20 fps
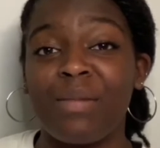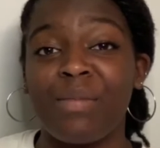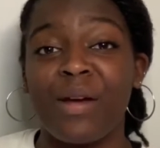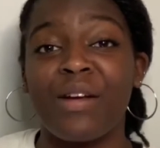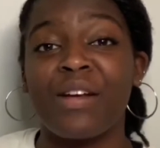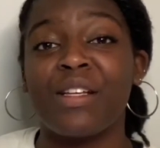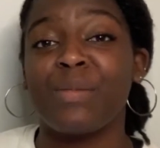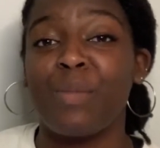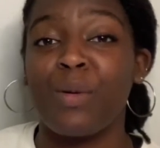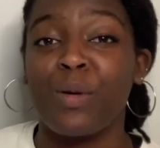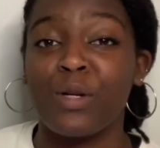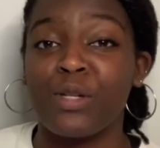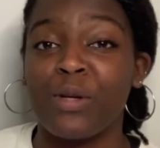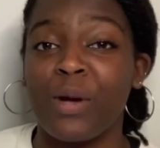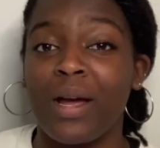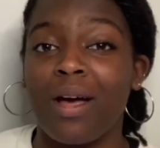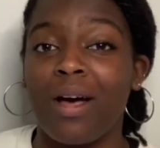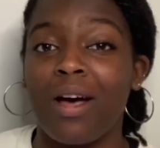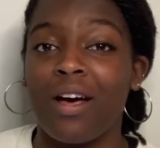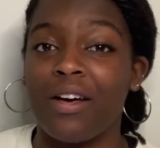Berry's
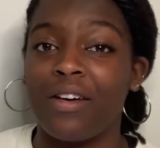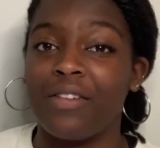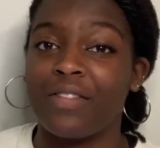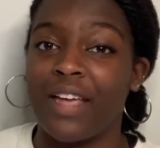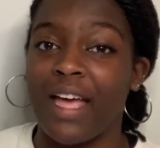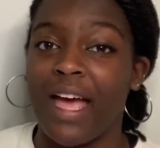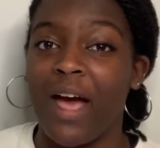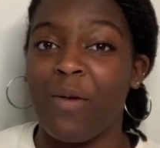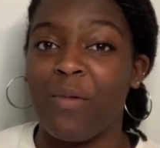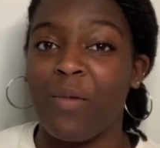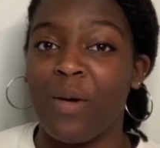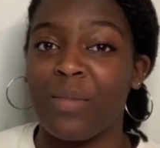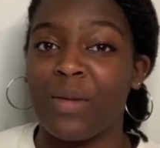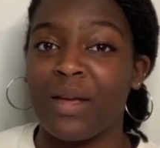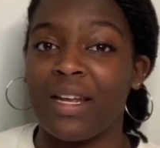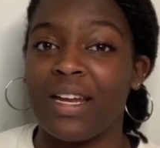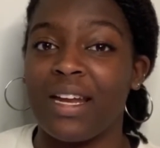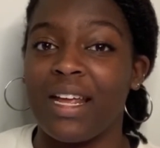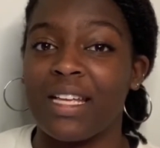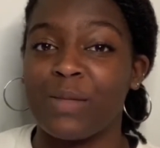portrayal of
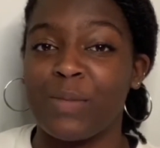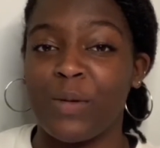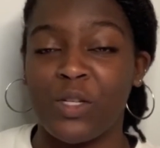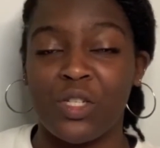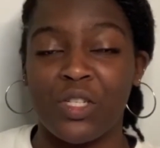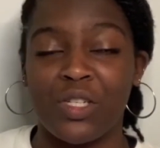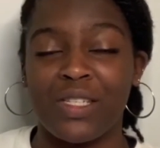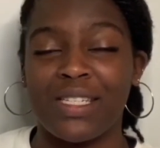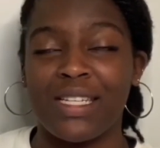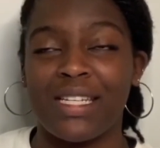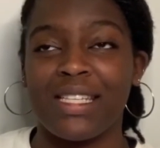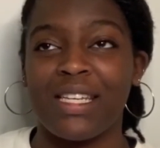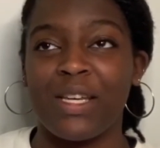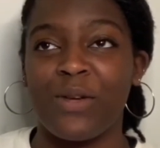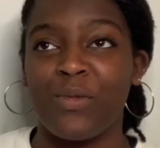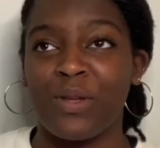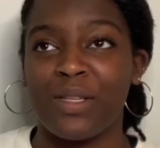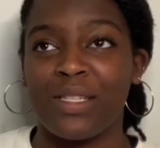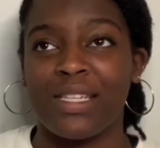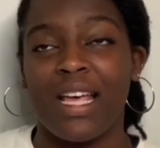Catwoman, especially since it
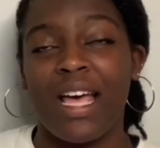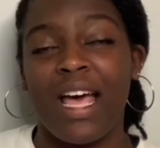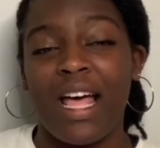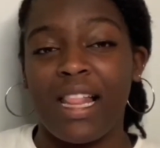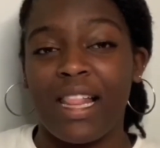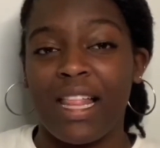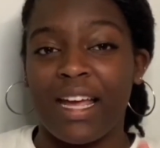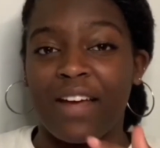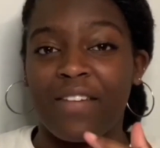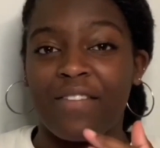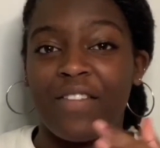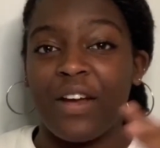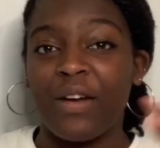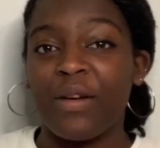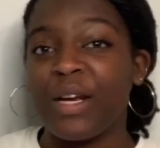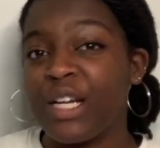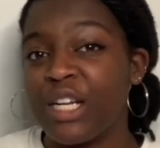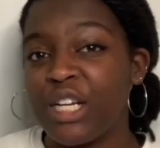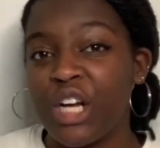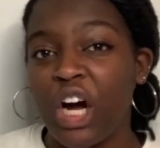was like a
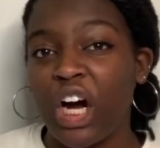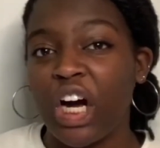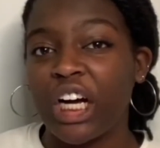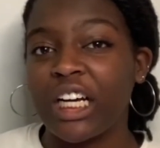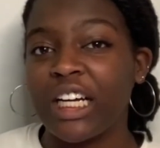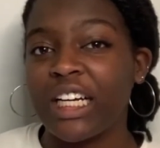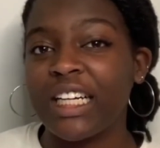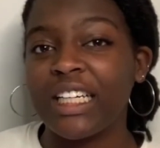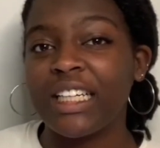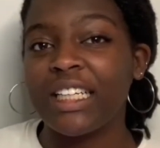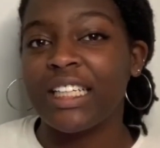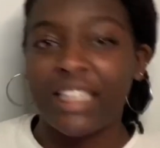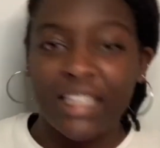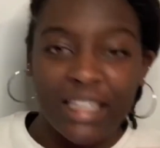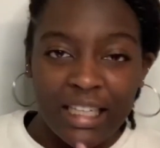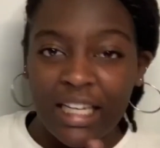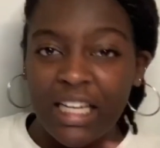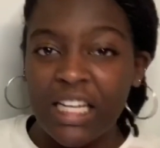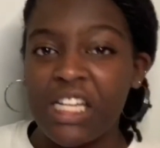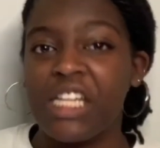very dark,
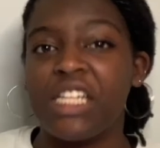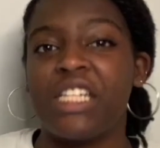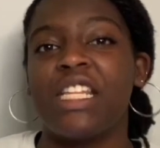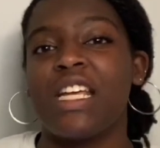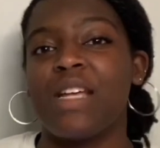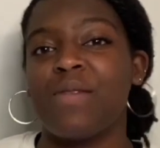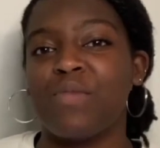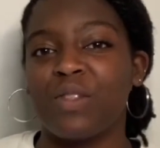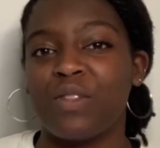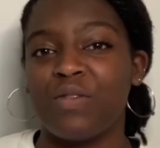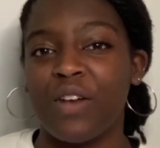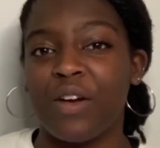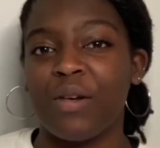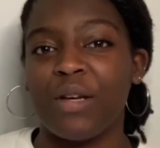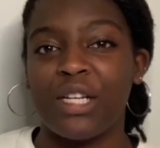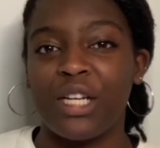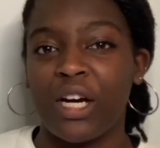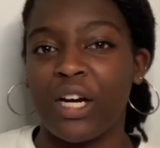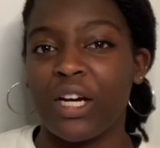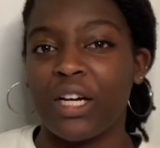the theme was very
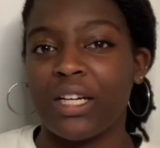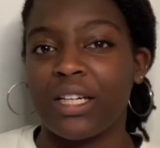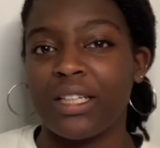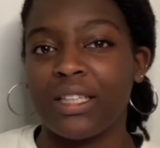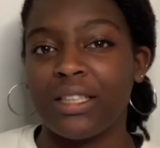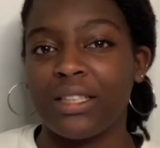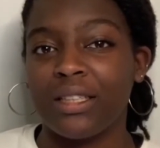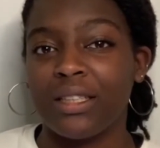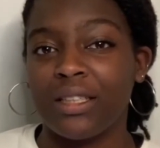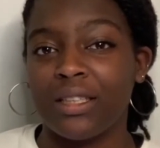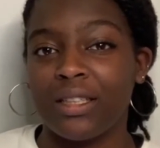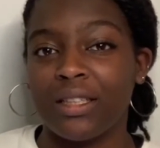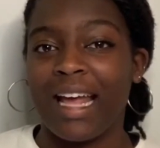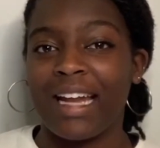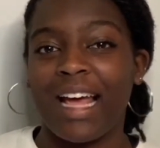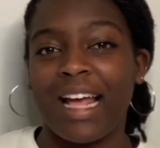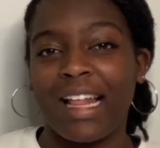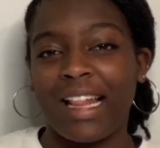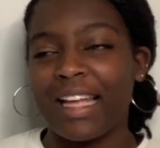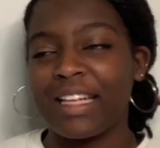dark. And
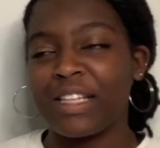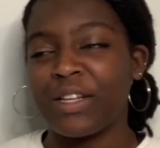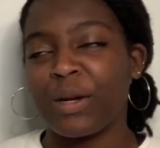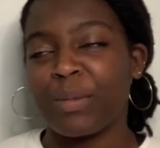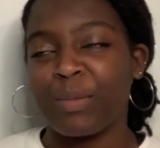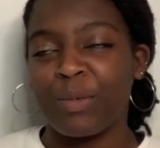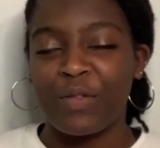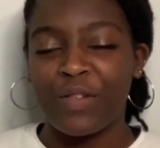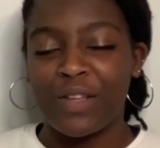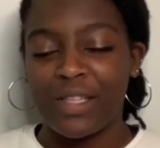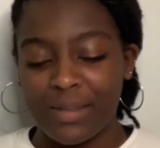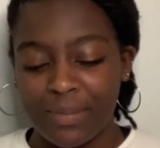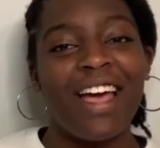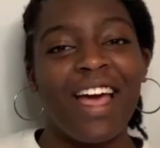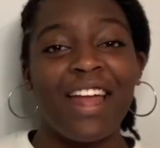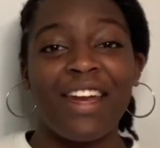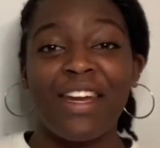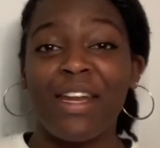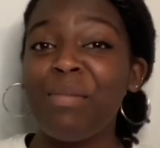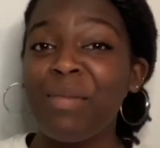I like dark movies.
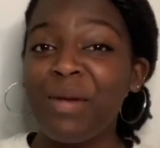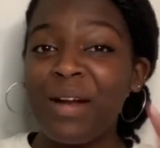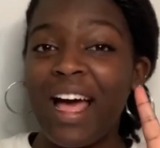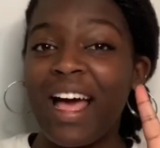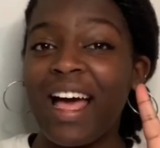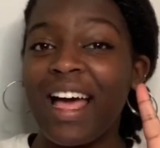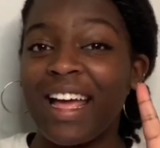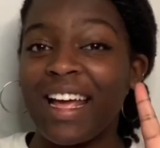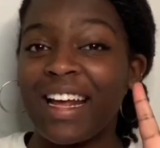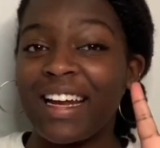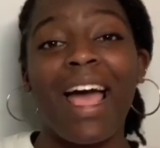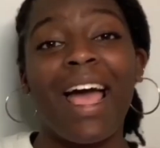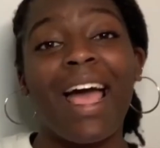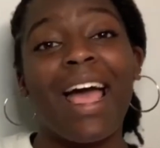Number 9.